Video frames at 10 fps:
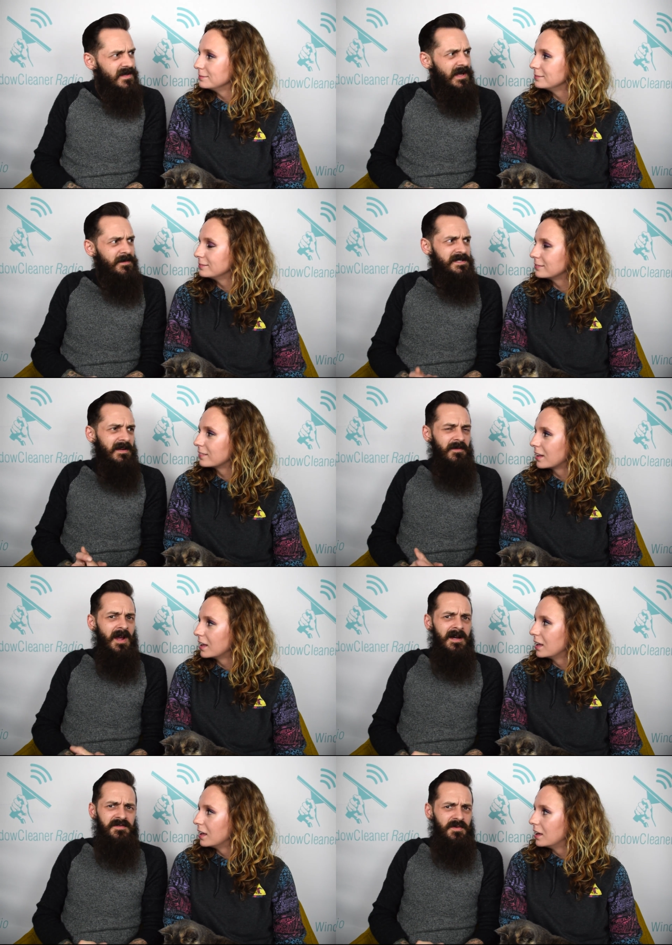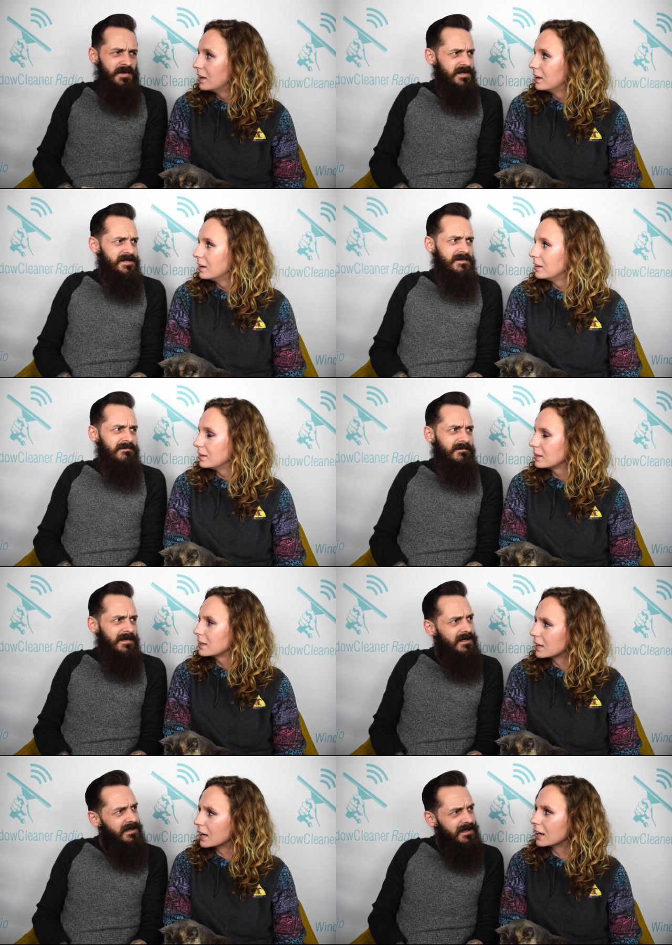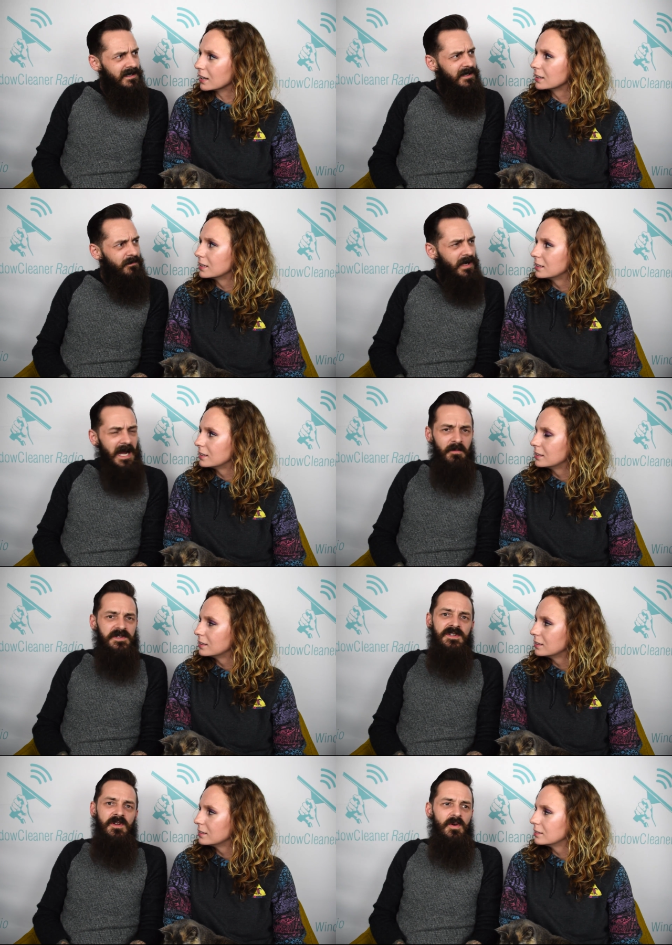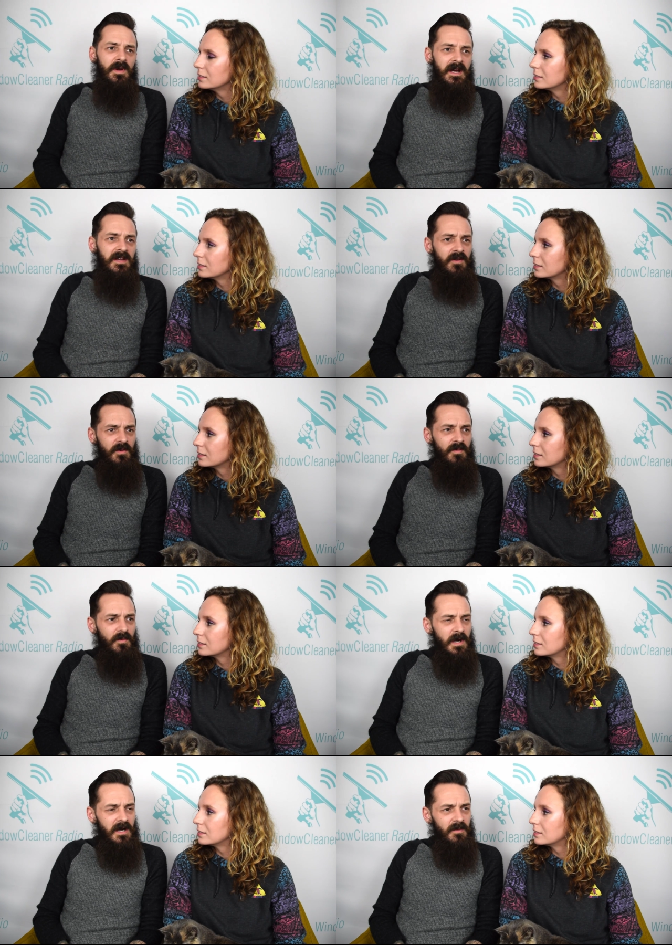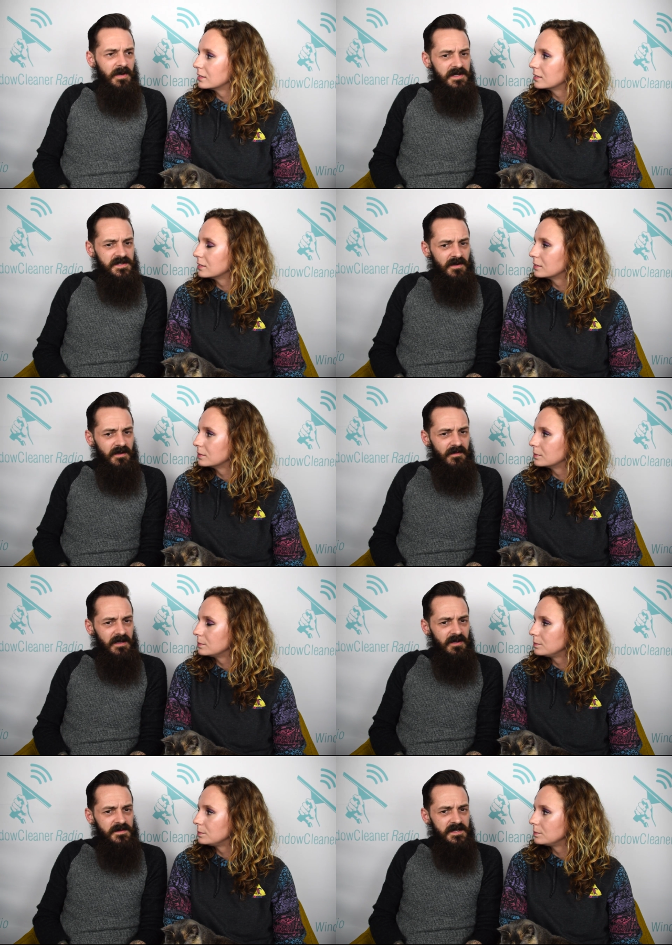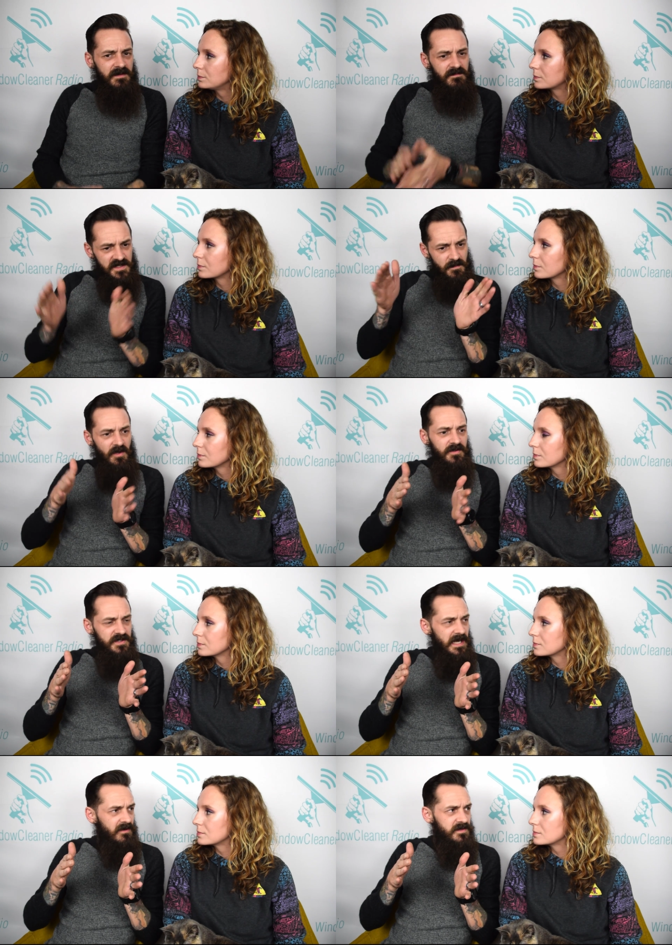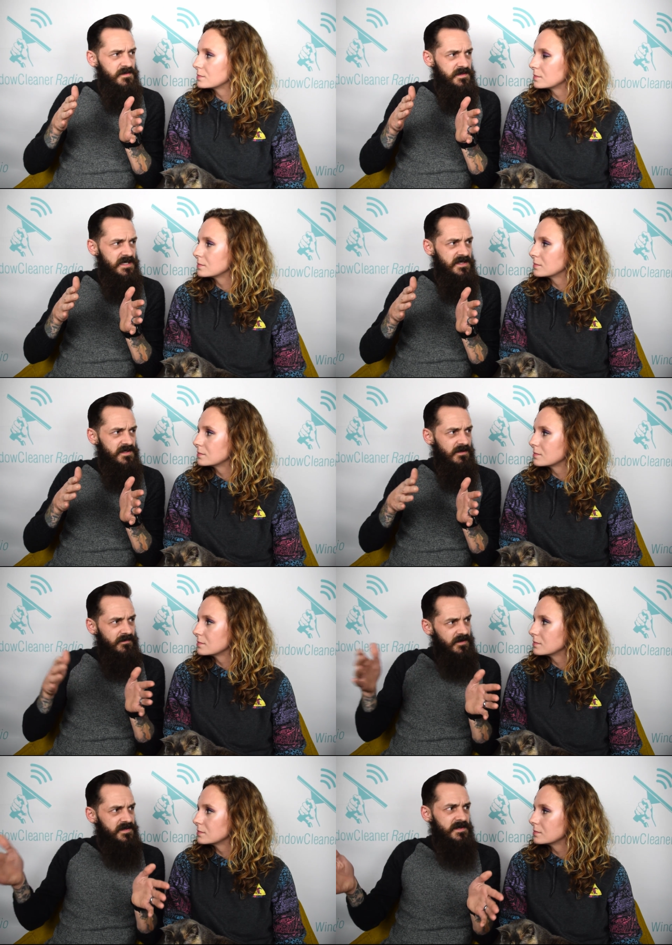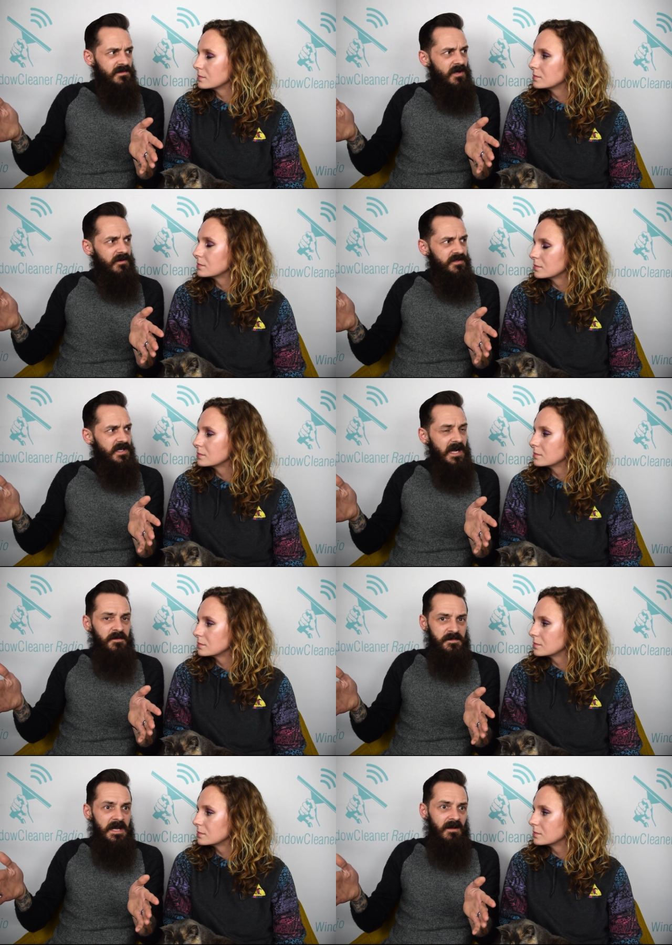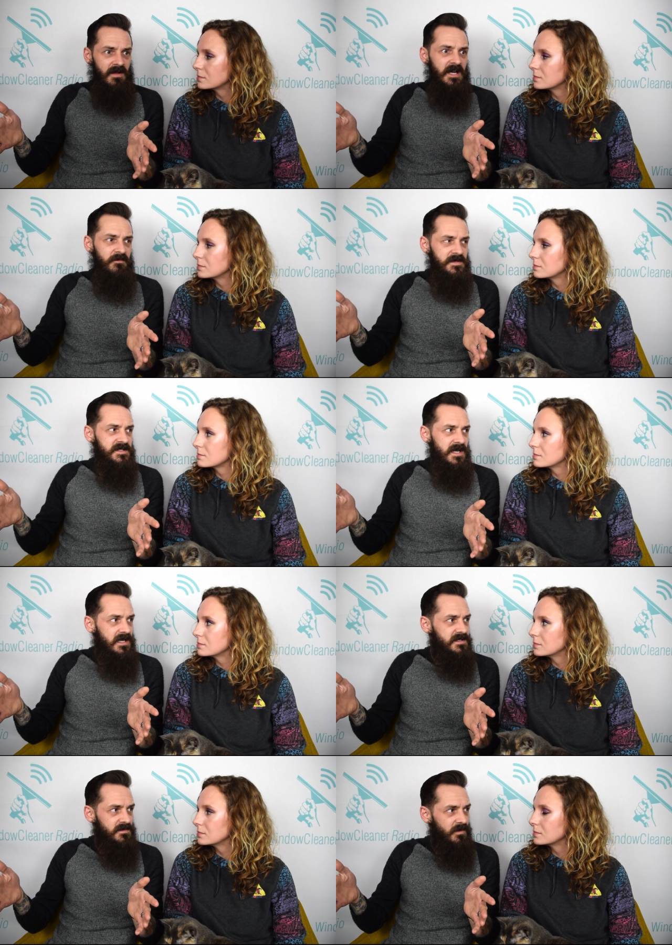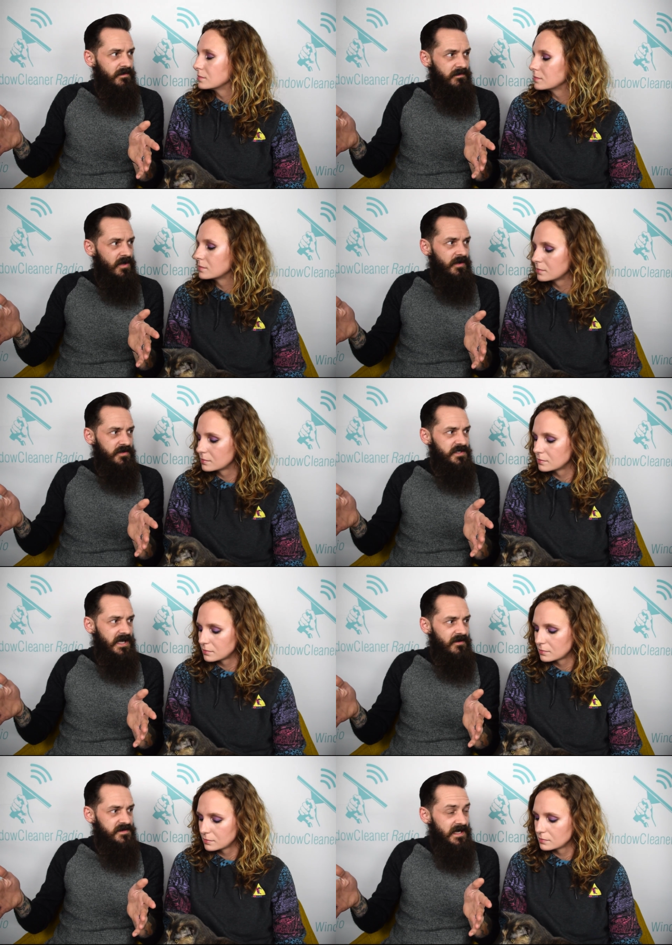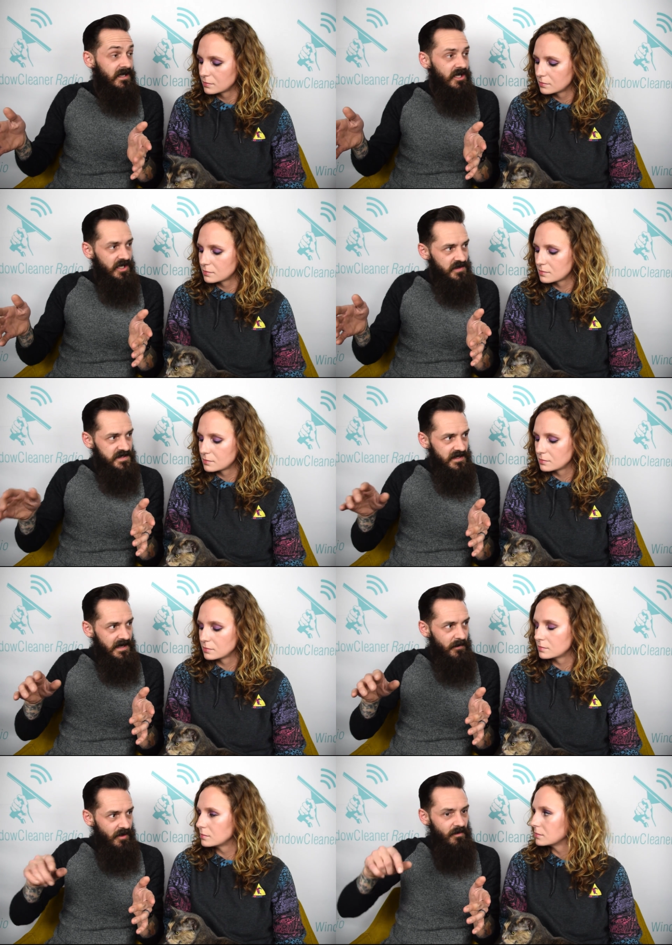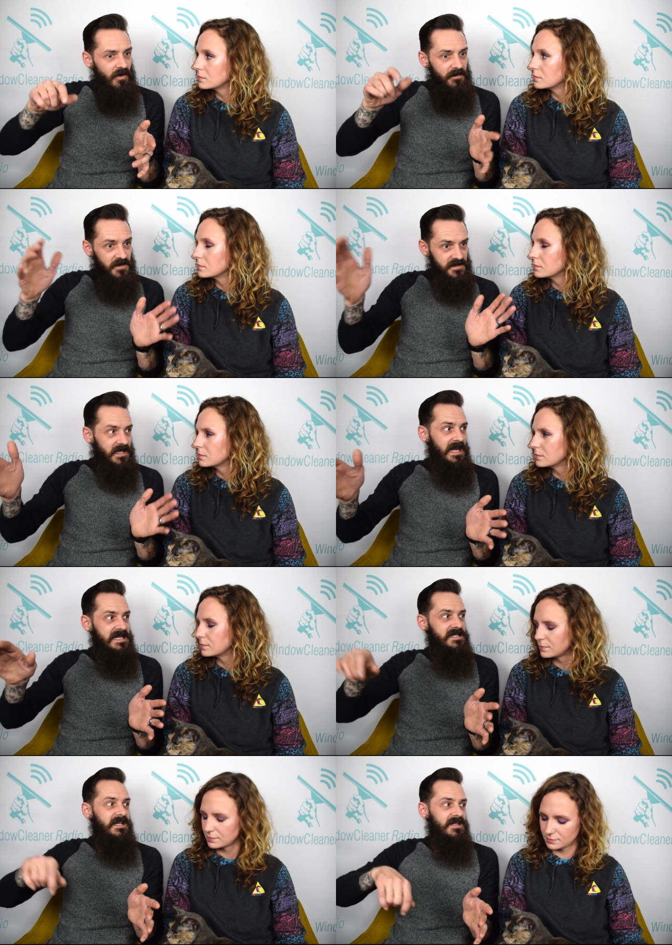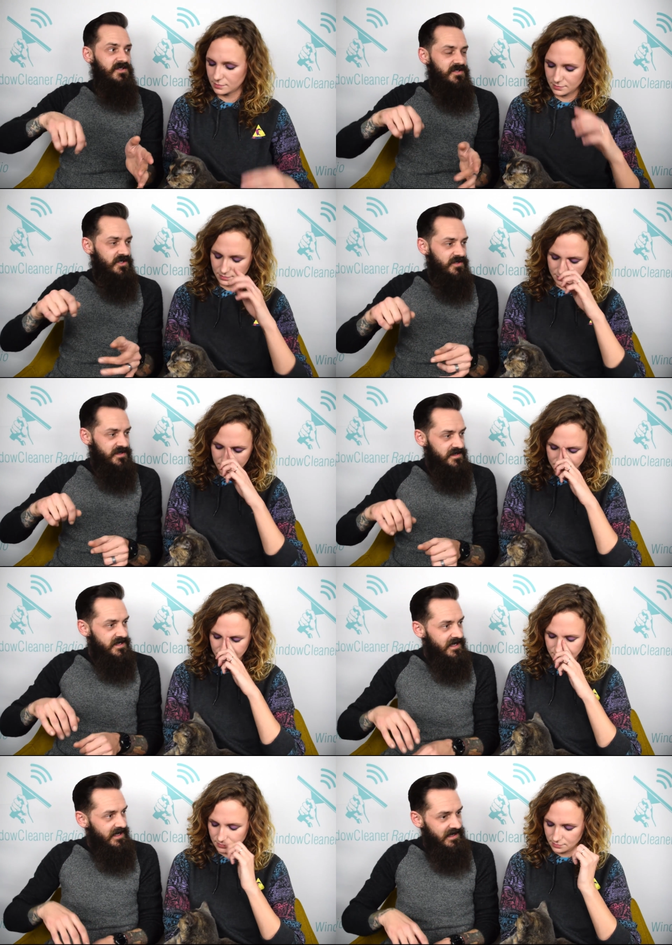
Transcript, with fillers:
Speaker 1: So that was kind of an odd choice. Yeah. But I was new, and I knew uh, when I started that using smaller channels was easier versus longer. Cha- I was making a lot of mistakes with longer channels. Like you see that part where I'm using that 18 inch at churches.